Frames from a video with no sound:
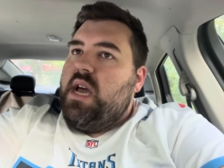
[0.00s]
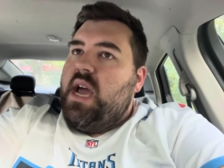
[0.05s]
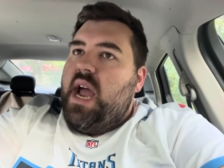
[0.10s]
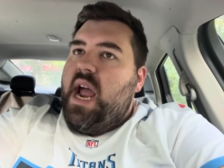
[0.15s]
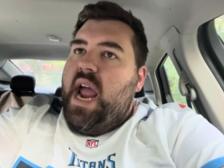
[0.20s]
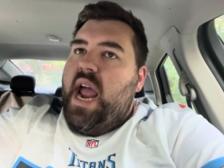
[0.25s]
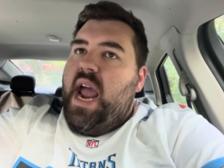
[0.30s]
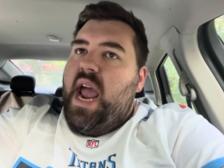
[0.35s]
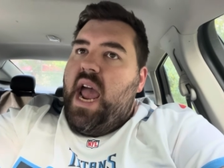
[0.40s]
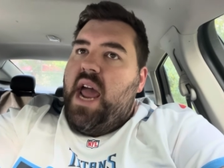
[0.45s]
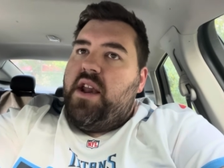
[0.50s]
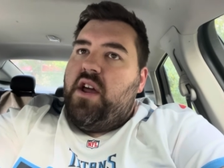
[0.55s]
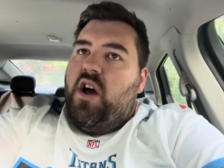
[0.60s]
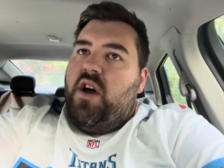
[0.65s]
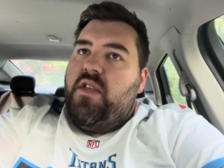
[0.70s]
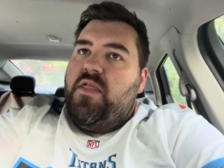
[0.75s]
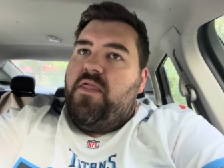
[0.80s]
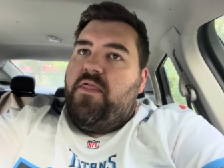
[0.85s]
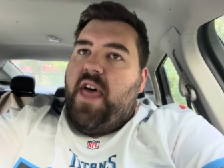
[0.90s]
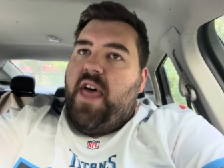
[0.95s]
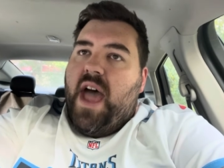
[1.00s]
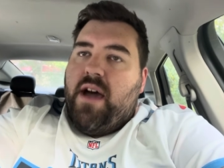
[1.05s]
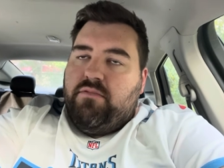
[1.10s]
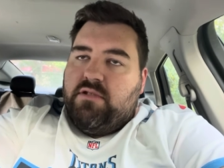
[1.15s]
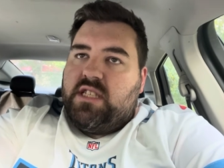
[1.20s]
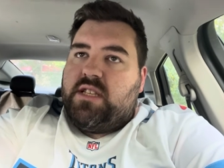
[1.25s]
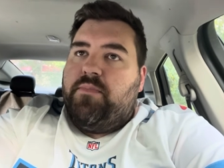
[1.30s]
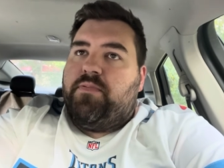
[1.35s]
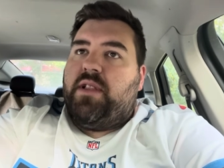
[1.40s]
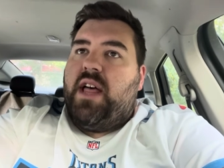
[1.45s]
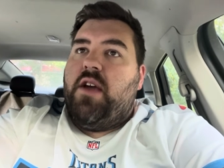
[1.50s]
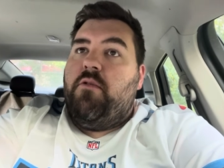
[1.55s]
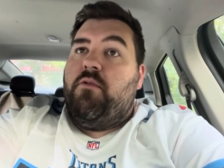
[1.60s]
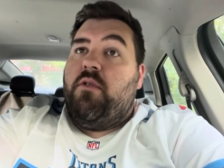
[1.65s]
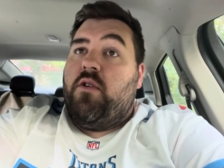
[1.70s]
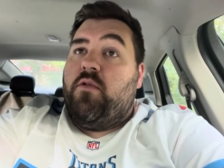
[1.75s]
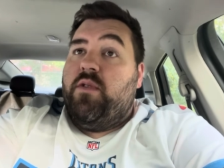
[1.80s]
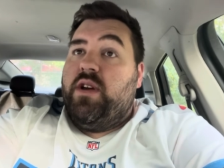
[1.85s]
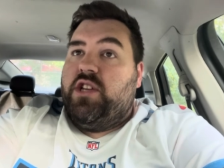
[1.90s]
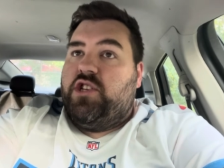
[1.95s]
And that was the play
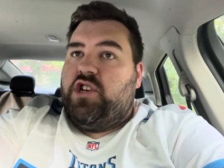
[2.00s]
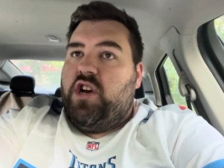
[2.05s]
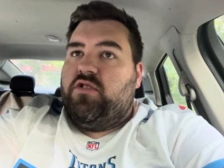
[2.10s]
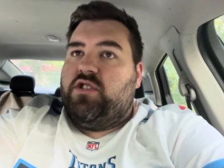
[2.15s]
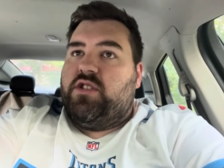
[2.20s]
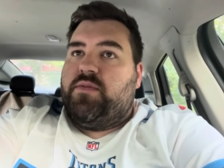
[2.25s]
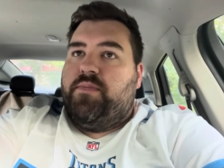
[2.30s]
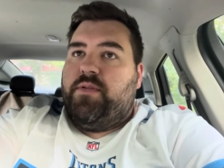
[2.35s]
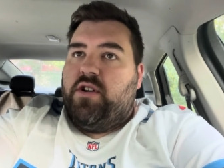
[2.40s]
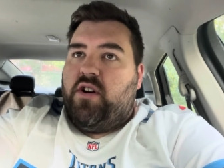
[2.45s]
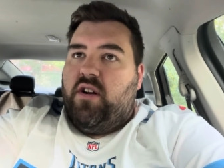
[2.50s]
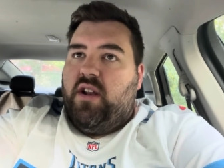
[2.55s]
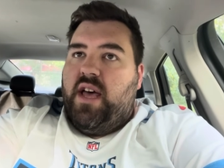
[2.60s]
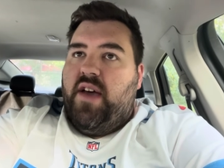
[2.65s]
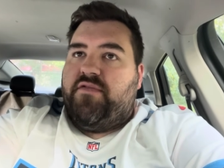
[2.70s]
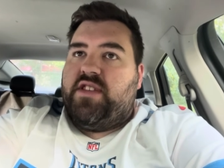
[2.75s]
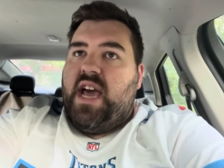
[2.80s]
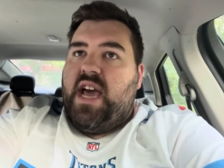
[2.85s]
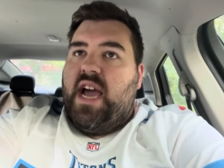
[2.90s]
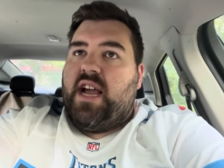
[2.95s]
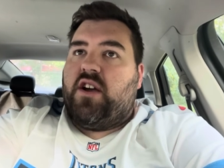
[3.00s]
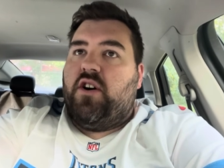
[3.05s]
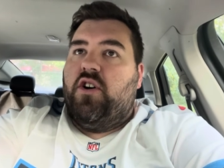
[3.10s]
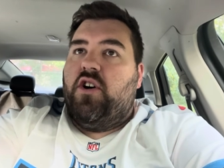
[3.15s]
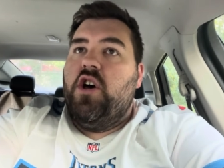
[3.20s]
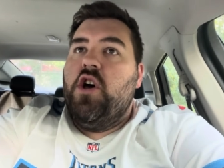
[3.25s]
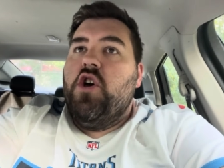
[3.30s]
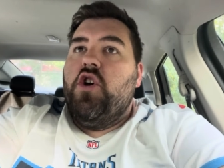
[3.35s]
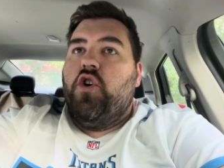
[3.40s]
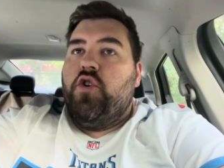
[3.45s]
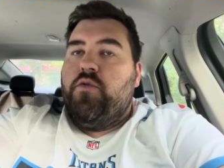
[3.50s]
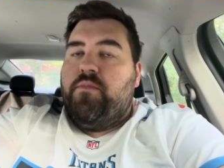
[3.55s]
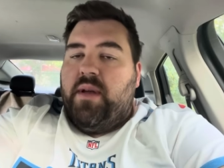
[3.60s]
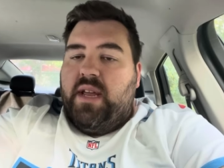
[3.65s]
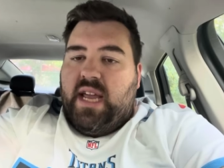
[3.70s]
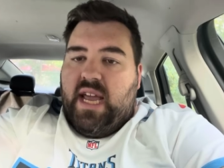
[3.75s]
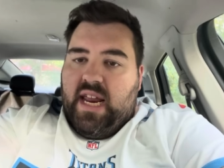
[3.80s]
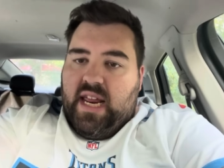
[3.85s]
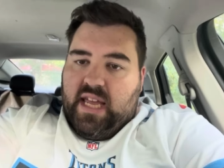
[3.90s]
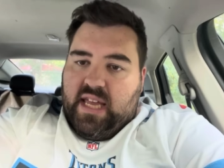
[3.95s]
where we chose to put our left tackle, who'd been
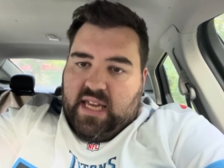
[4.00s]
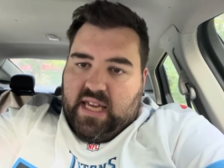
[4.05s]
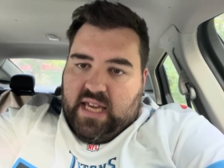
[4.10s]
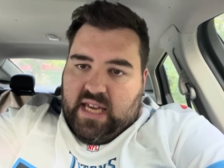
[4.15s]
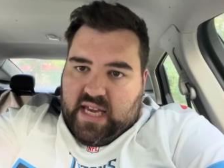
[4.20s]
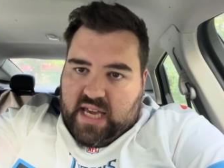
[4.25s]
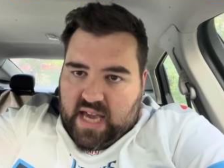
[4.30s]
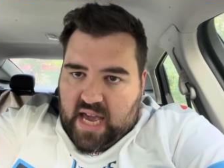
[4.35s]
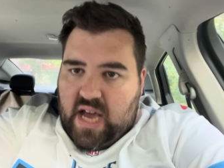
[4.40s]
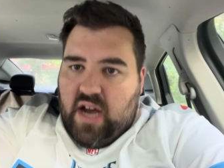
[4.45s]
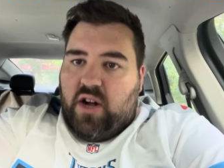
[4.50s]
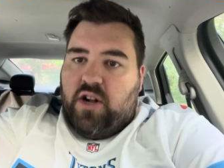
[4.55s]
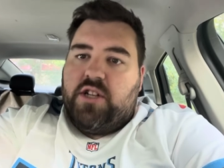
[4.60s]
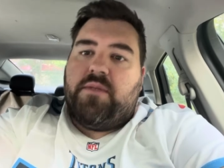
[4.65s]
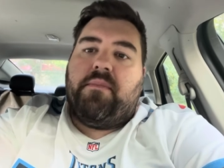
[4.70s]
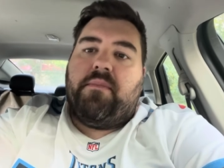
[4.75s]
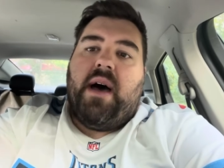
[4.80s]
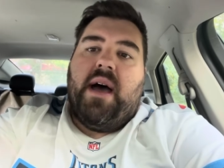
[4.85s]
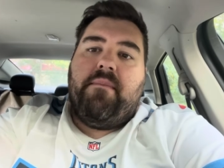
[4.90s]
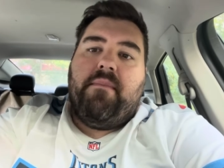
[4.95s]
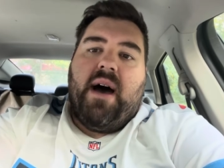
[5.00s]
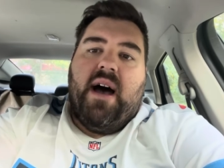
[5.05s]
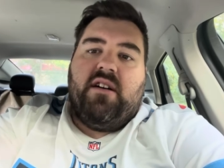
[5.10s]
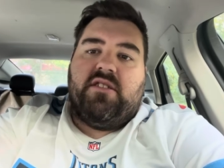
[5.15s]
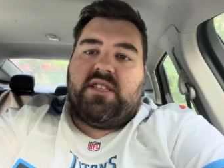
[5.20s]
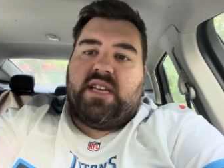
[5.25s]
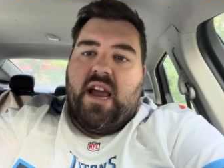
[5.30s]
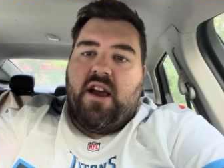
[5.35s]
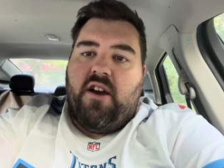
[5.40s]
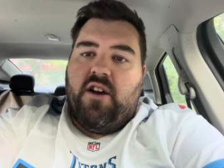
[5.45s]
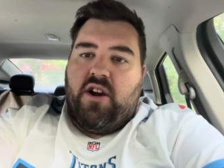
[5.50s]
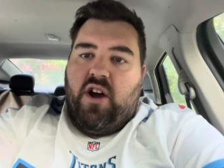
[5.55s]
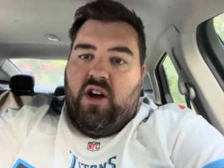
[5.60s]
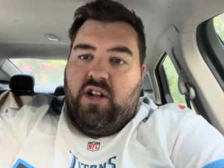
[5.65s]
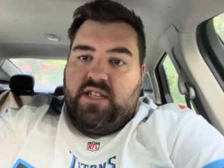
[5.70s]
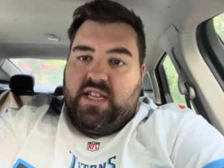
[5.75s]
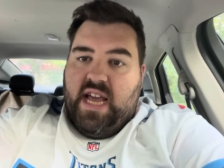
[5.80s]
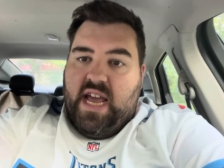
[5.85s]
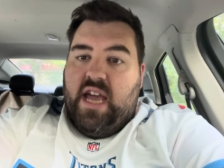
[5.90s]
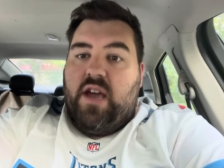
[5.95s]
getting killed by Myles Garrett all
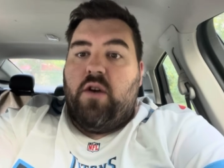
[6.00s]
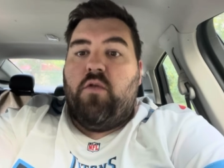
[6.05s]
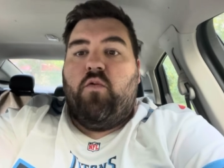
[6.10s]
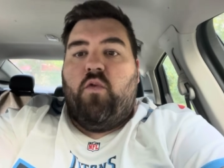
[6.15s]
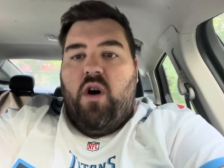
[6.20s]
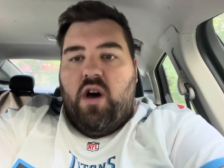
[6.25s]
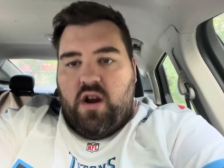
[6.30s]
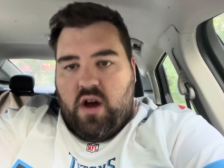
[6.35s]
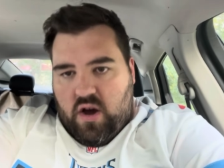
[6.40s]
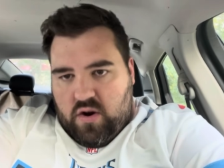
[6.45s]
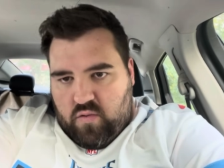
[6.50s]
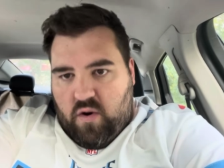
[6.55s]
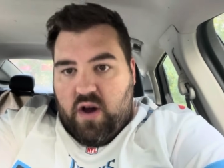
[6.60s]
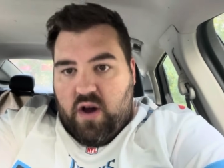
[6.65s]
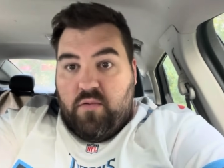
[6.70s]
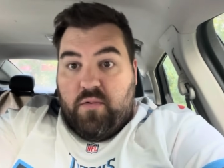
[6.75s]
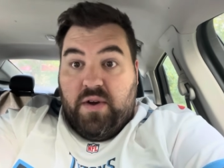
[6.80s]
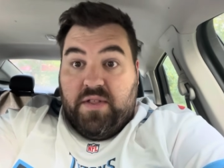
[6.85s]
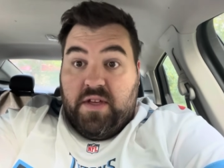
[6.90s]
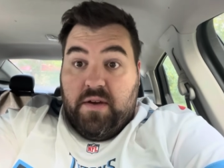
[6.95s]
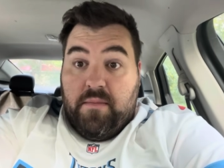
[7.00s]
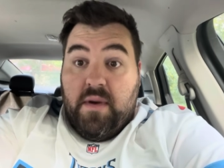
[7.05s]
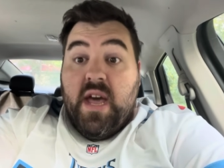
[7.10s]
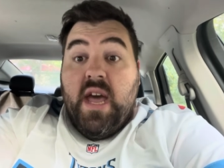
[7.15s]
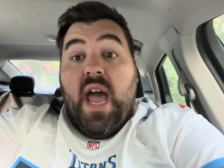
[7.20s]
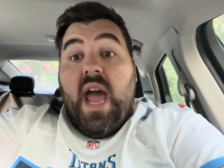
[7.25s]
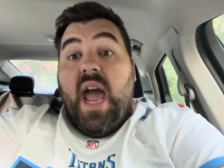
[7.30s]
day, one on one with him.